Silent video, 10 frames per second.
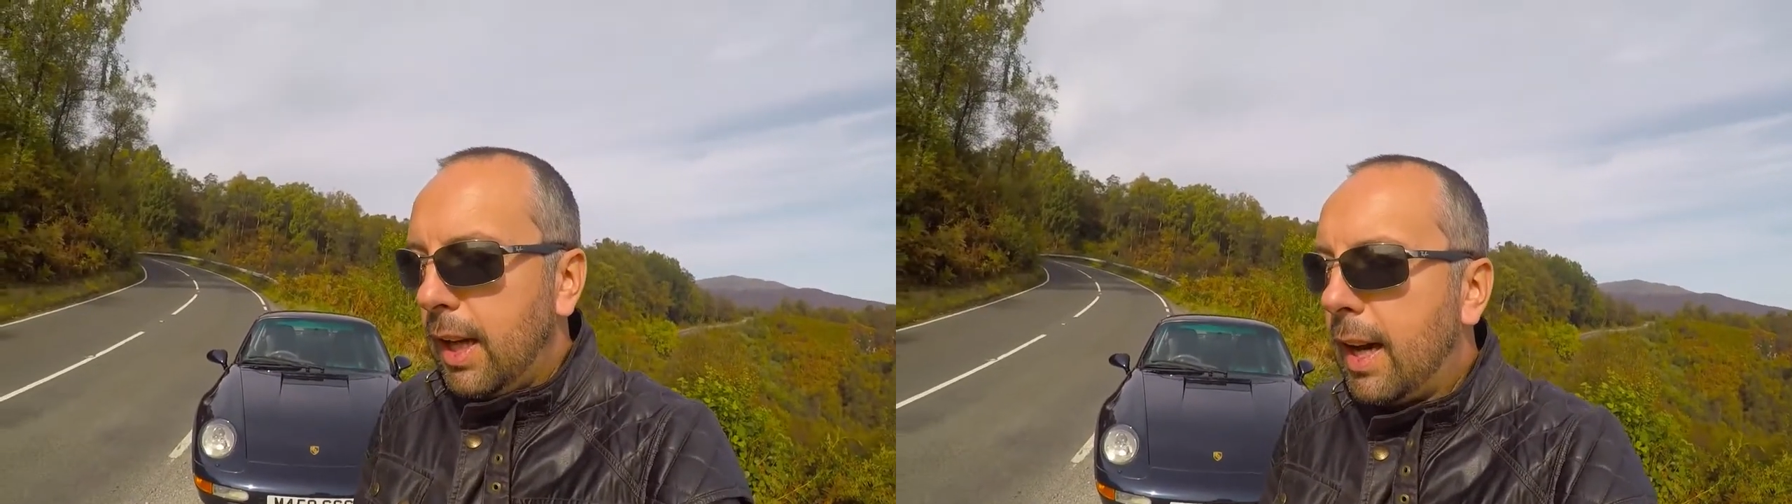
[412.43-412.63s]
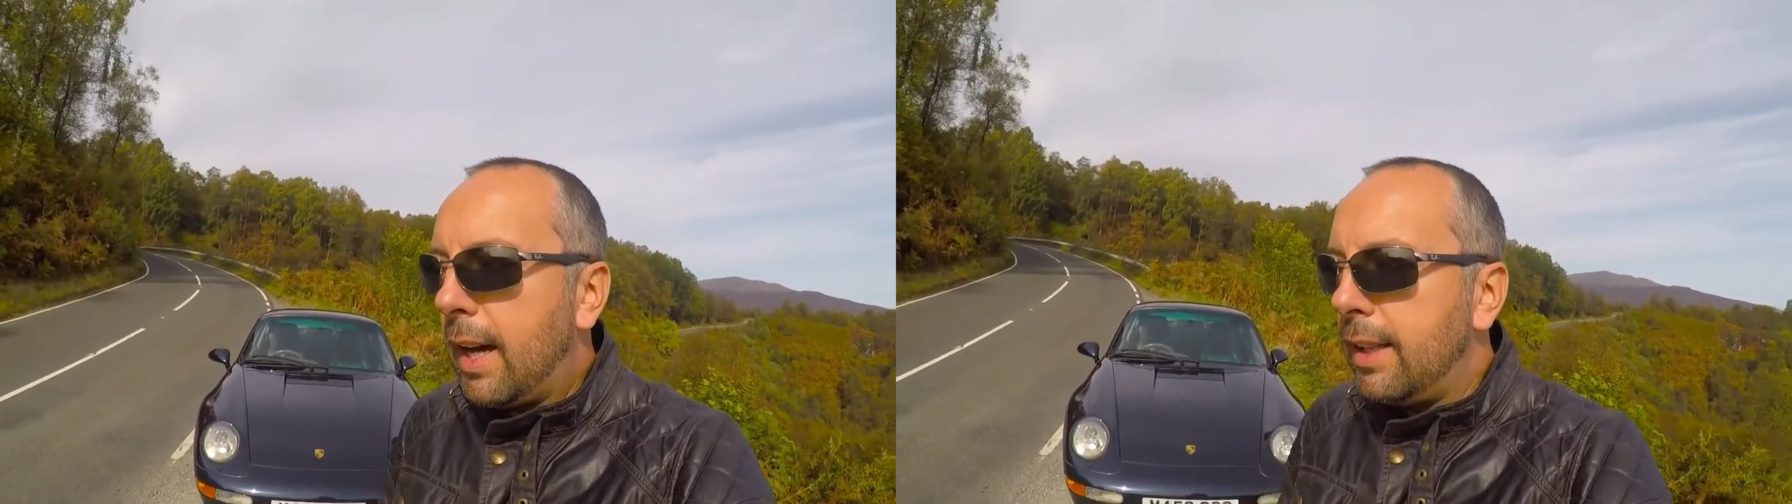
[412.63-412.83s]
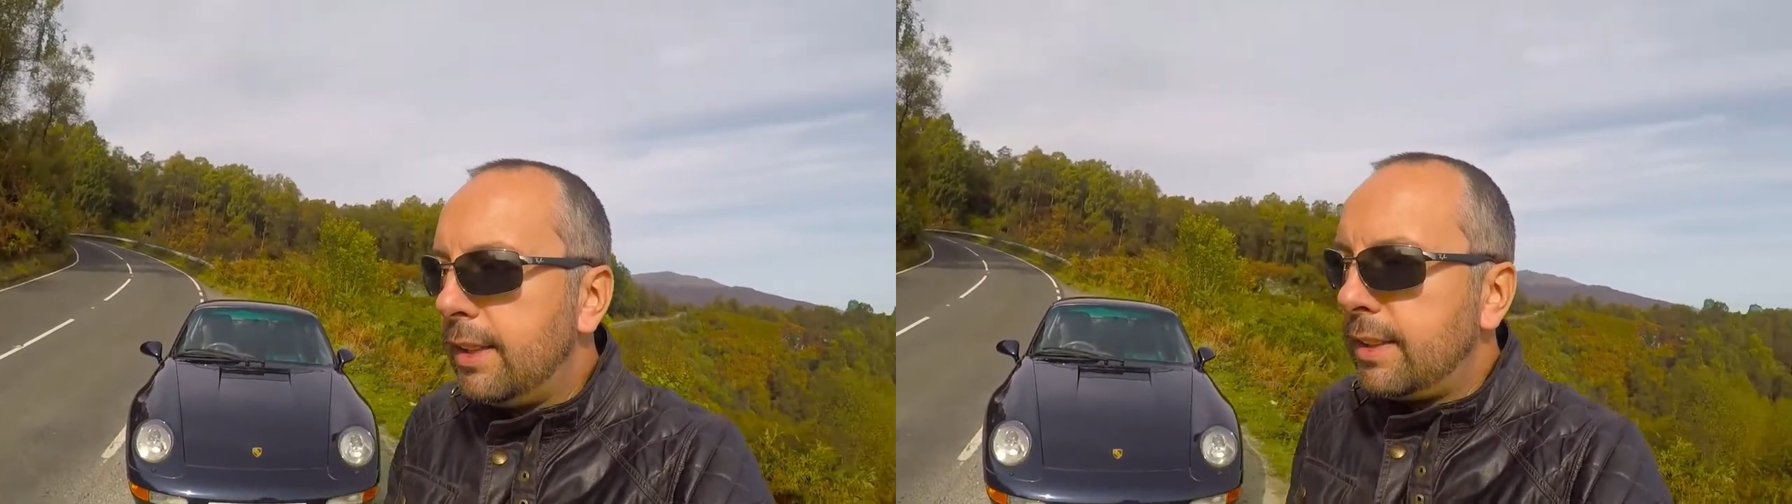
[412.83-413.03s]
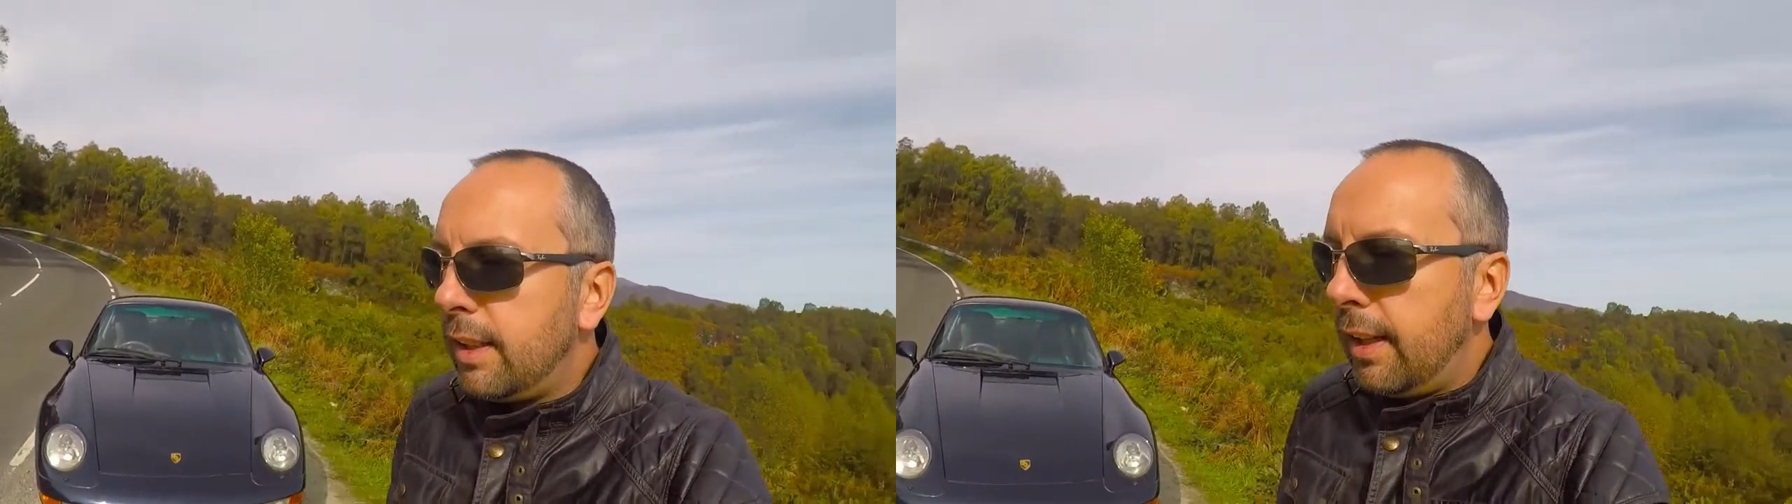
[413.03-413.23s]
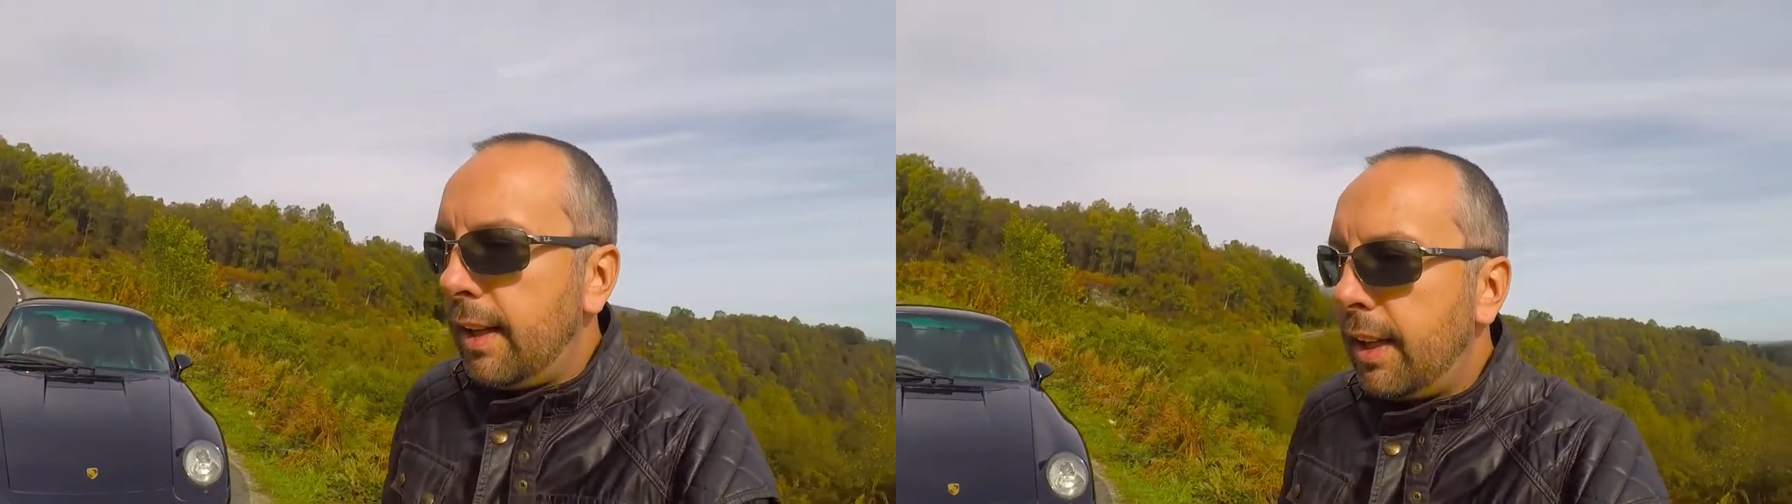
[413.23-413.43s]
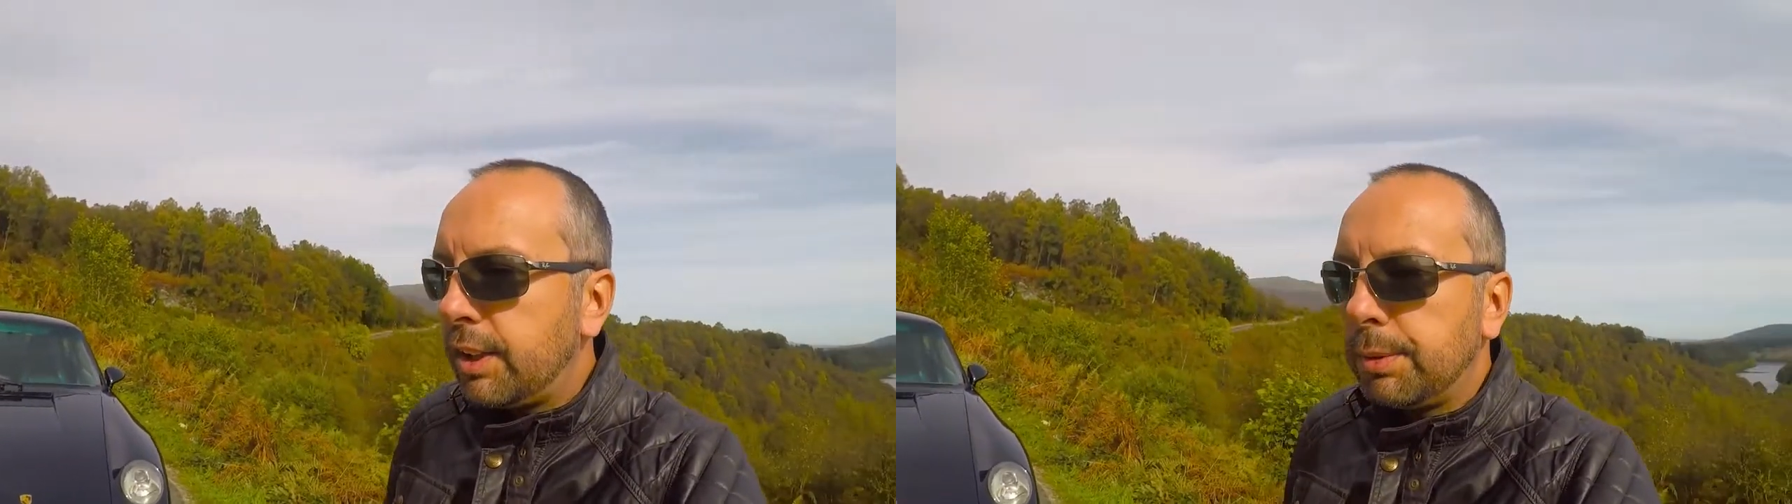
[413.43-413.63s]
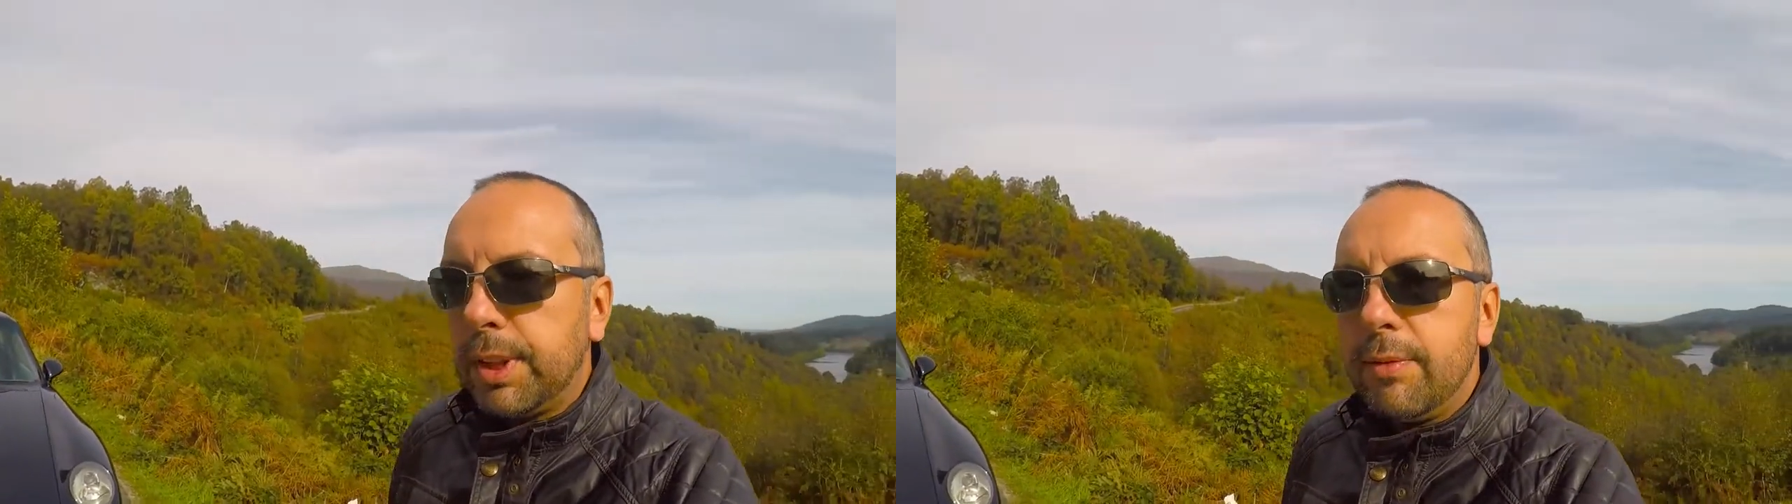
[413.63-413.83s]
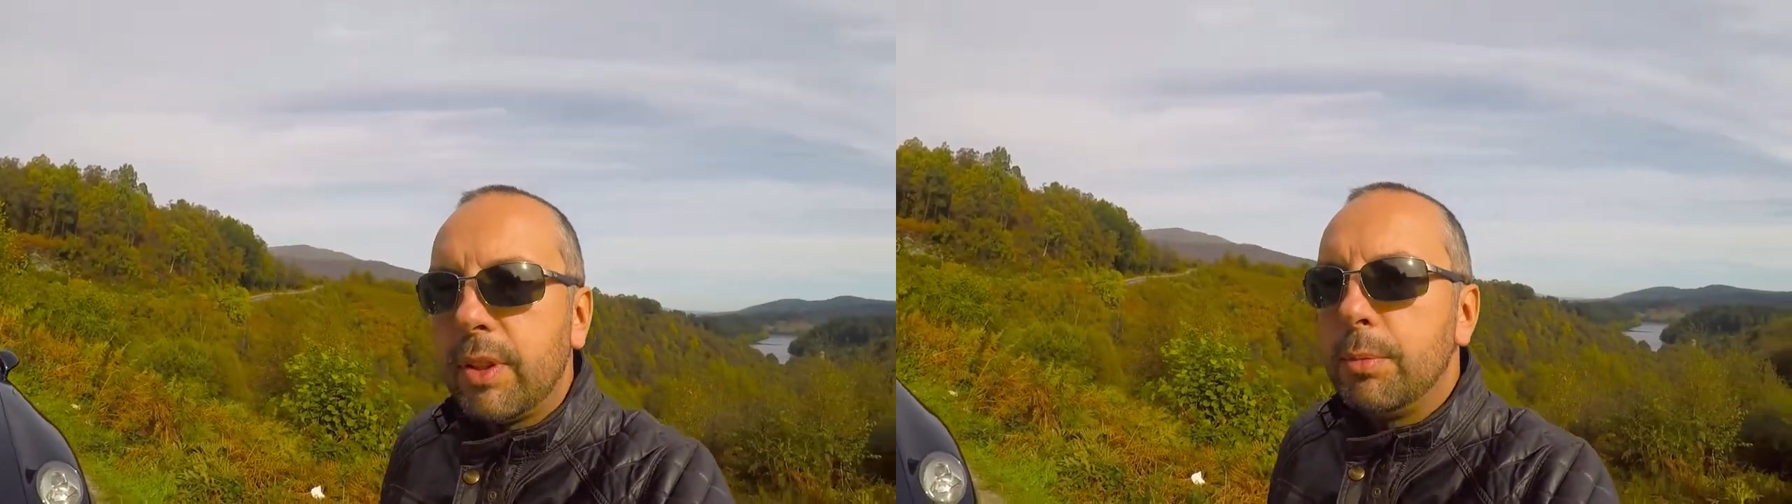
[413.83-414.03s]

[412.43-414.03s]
and subscribe